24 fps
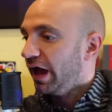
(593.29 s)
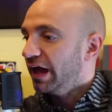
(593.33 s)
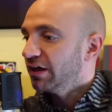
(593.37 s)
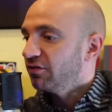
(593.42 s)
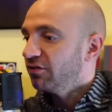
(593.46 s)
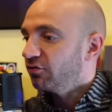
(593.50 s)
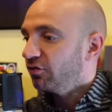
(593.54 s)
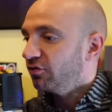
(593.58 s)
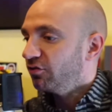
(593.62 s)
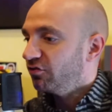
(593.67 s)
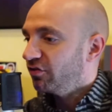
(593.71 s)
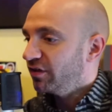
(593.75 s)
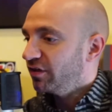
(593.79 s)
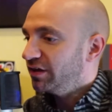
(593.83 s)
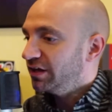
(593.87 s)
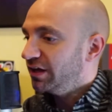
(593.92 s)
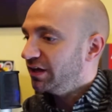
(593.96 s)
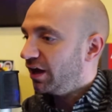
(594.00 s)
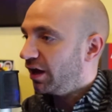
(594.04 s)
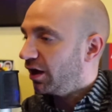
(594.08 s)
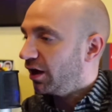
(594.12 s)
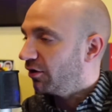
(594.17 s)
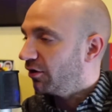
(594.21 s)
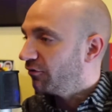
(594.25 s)
And so it's the
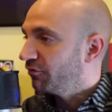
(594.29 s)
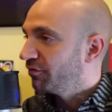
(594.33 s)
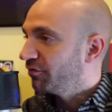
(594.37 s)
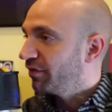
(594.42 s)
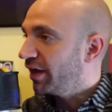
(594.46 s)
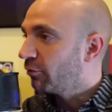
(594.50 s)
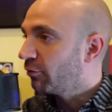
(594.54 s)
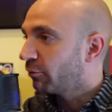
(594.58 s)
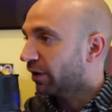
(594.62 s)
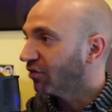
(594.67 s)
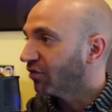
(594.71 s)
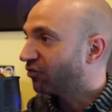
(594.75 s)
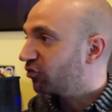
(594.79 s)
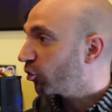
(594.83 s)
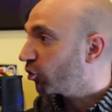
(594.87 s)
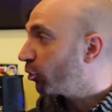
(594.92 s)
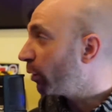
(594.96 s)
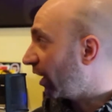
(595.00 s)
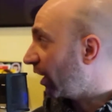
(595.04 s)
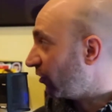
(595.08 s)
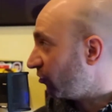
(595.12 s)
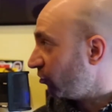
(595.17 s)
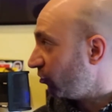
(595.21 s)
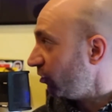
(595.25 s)
idea of they raised a
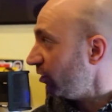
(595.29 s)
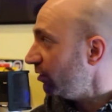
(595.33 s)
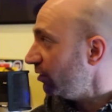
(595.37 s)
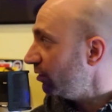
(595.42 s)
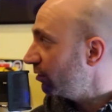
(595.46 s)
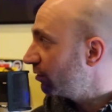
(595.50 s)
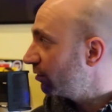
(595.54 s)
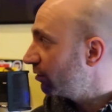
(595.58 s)
question